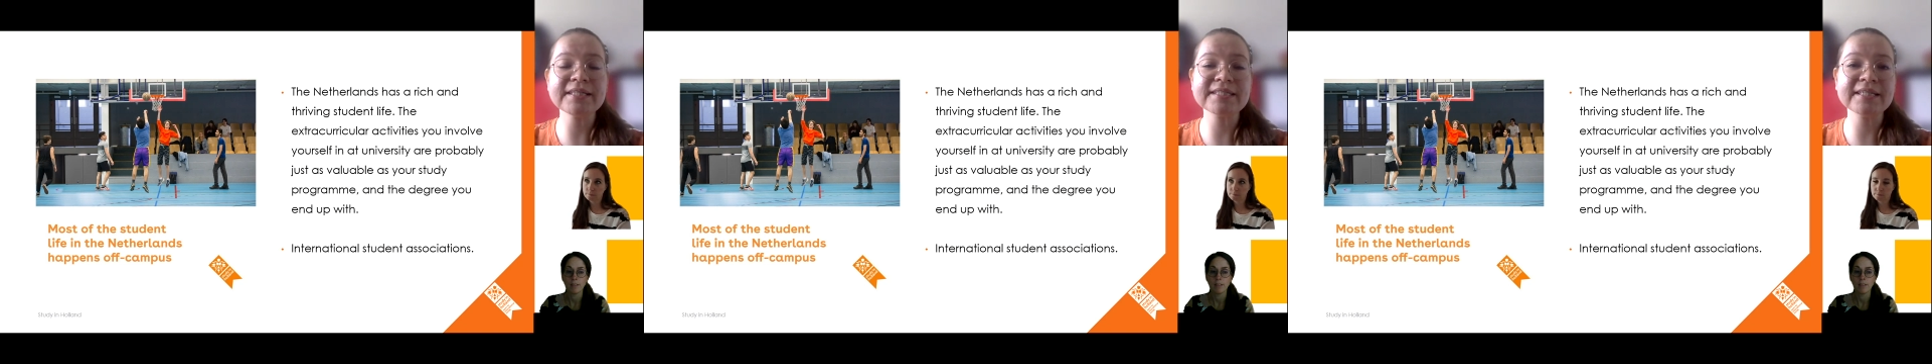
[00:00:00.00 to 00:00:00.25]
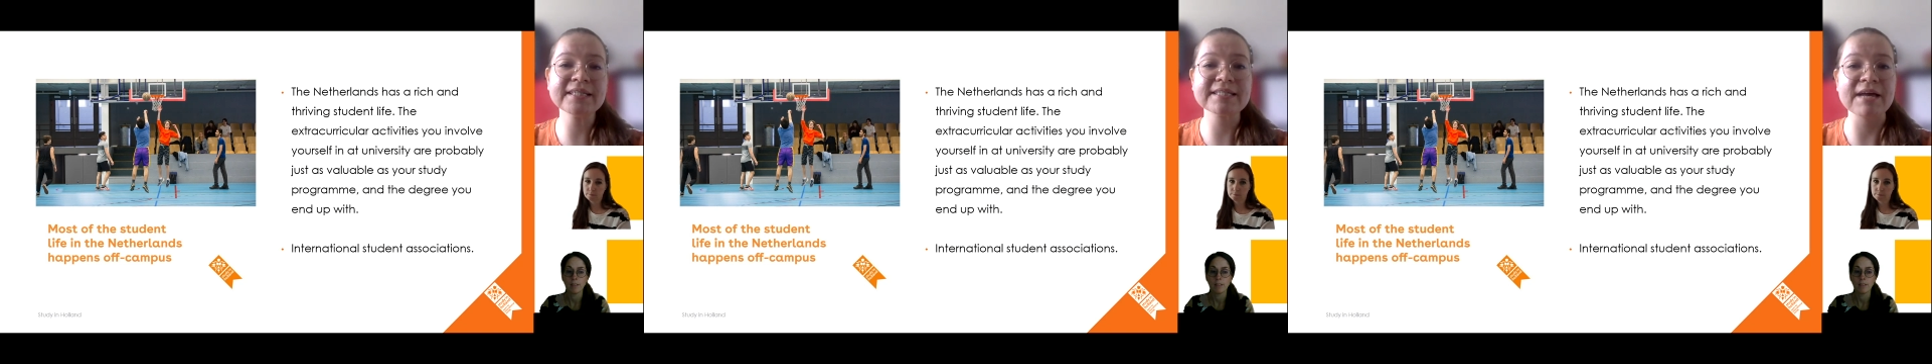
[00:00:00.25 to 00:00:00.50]

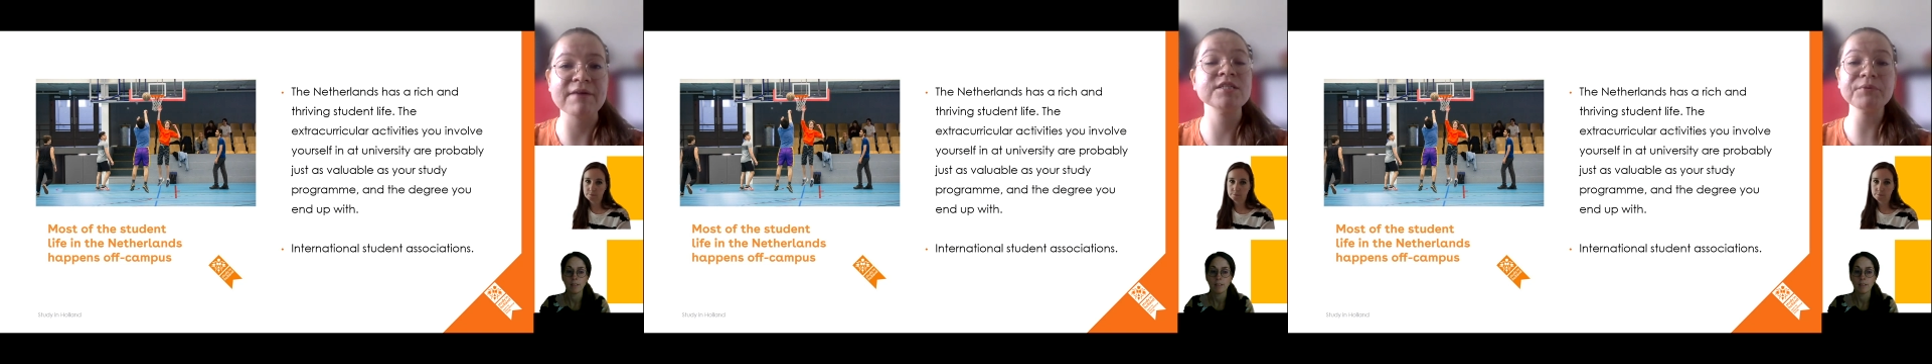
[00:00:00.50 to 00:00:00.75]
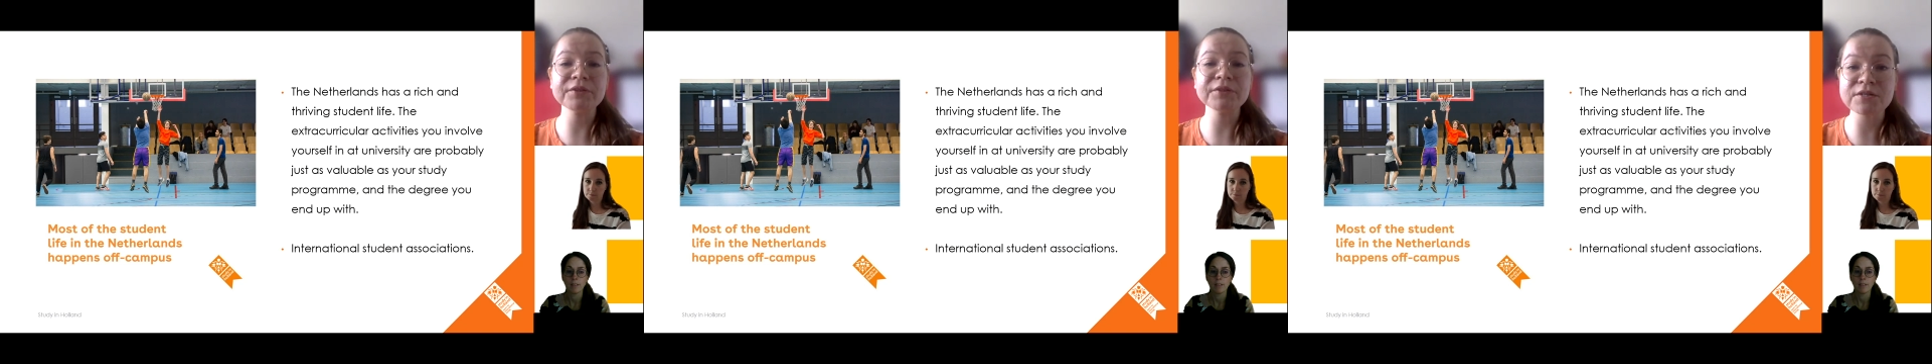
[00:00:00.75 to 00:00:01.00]
which are not
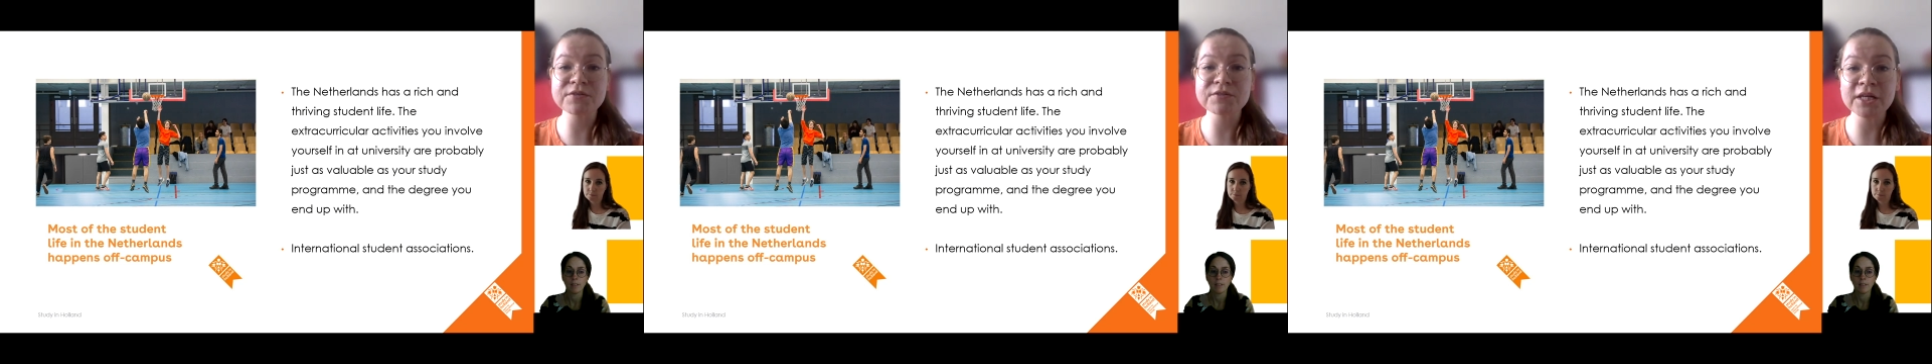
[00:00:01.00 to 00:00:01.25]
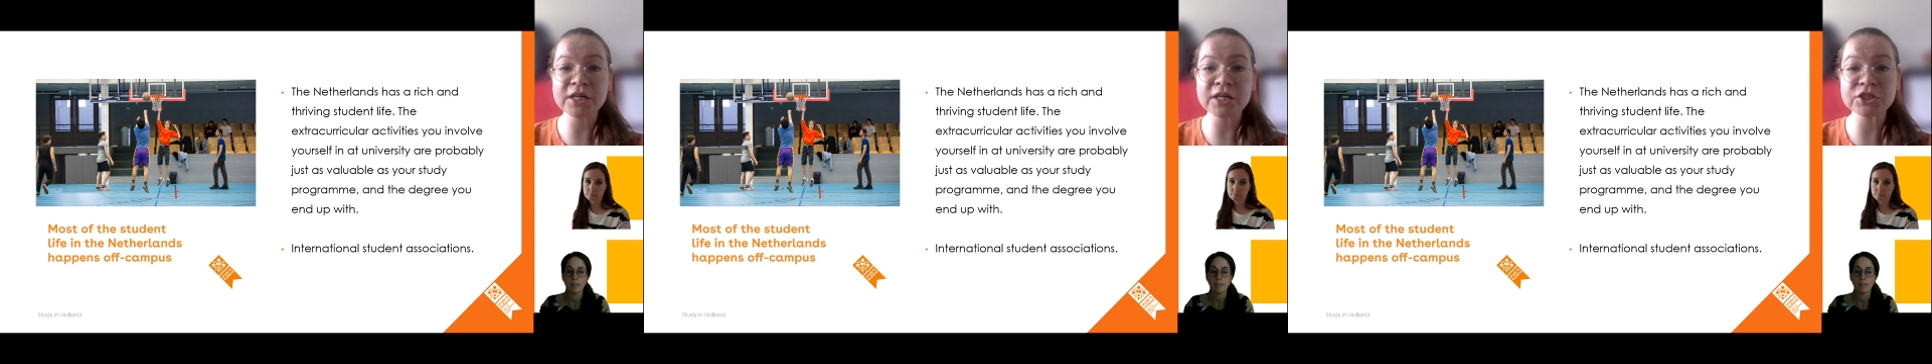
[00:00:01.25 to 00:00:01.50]
connected to
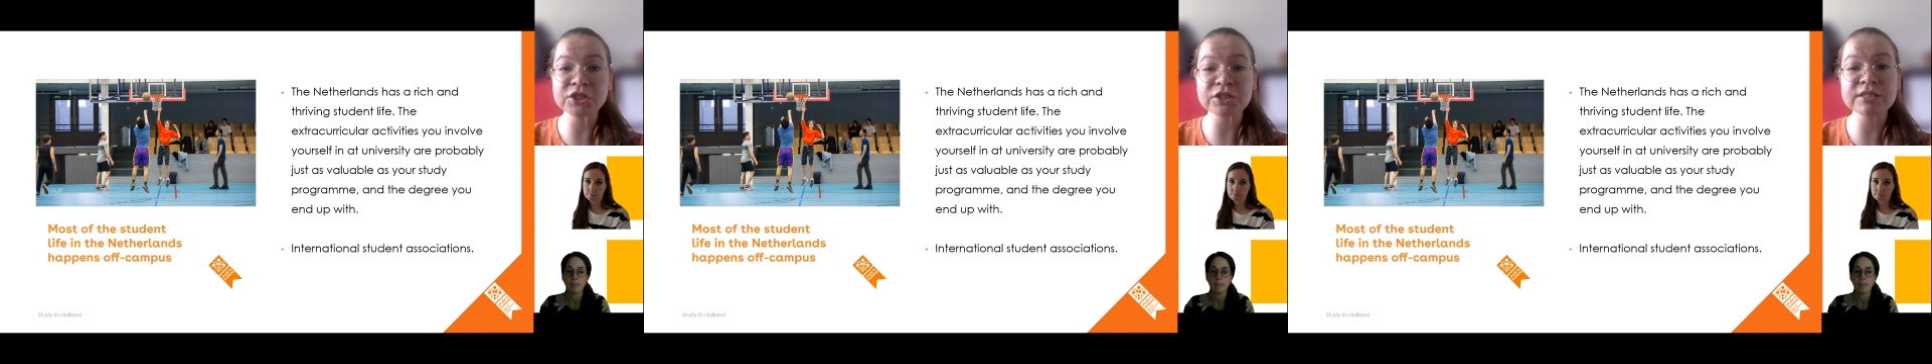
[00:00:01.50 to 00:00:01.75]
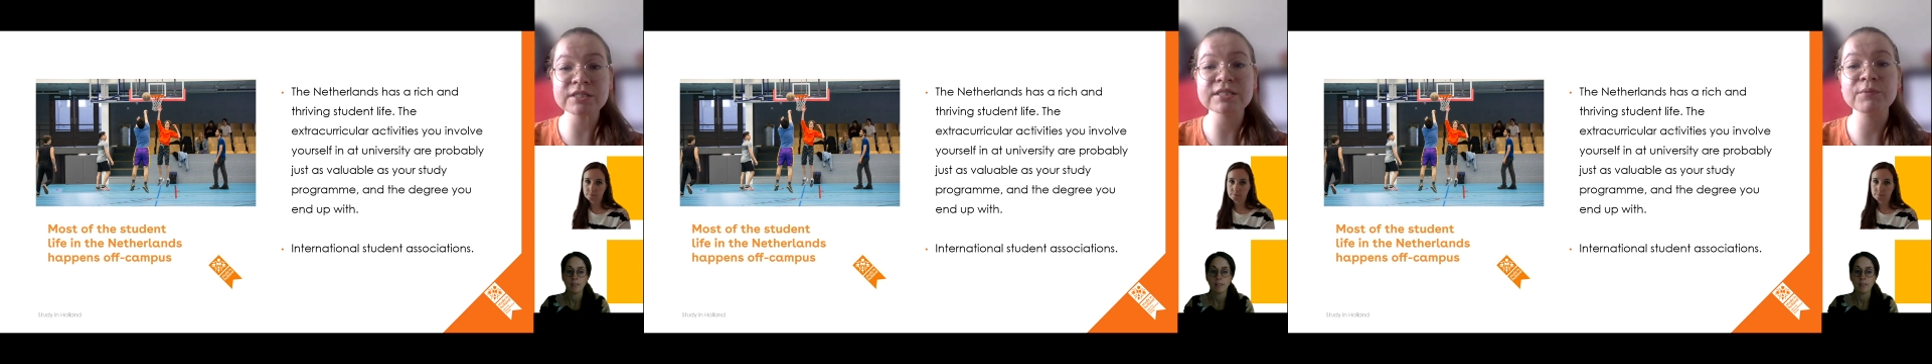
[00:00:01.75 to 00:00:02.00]
any
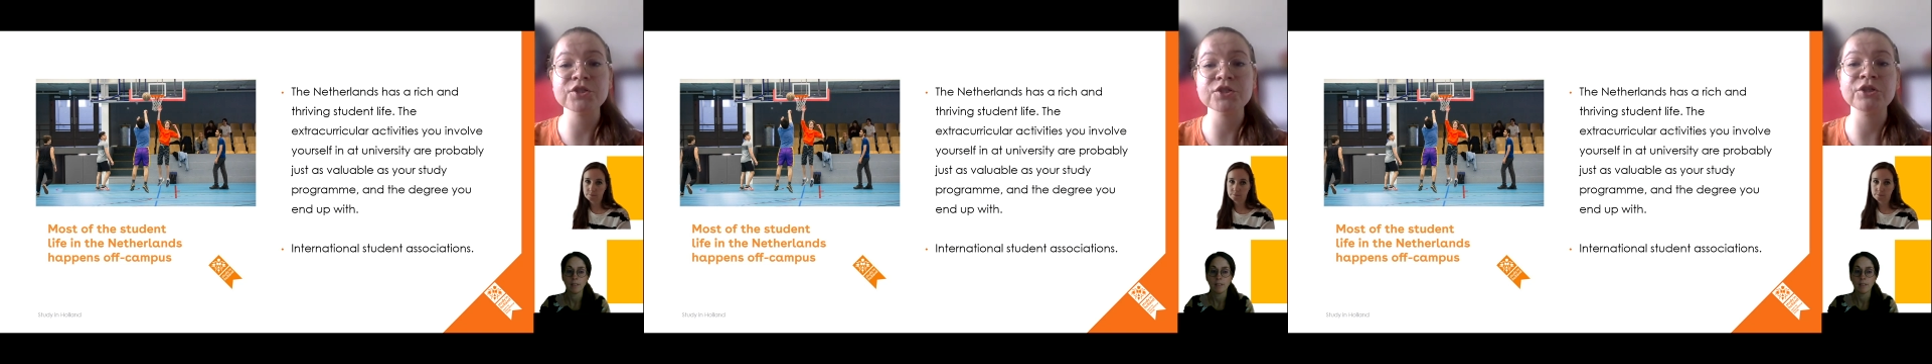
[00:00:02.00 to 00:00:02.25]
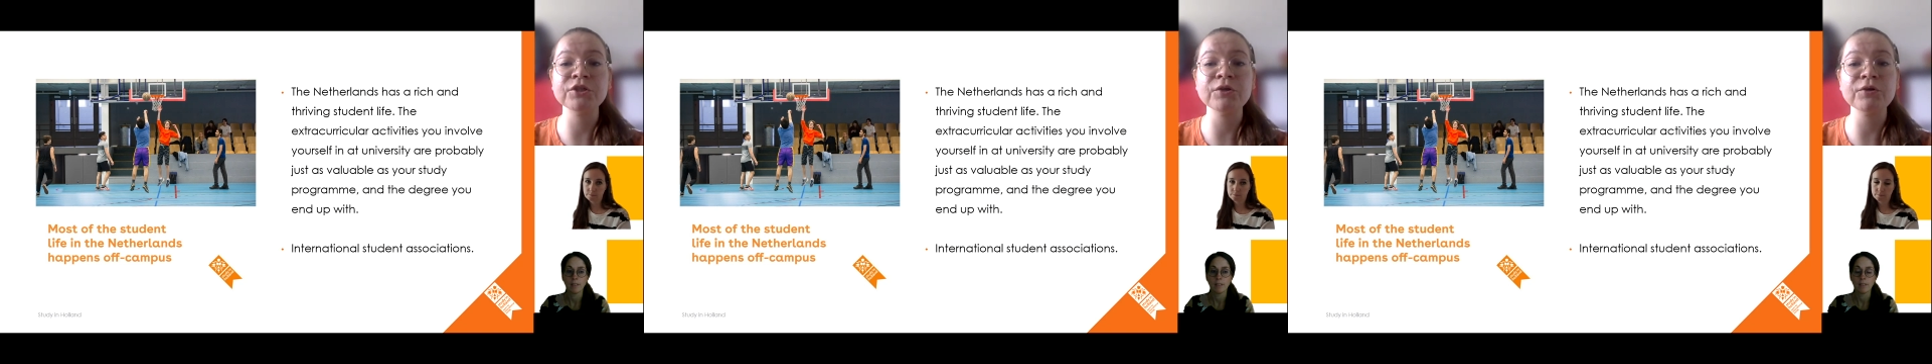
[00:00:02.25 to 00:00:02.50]
institutions.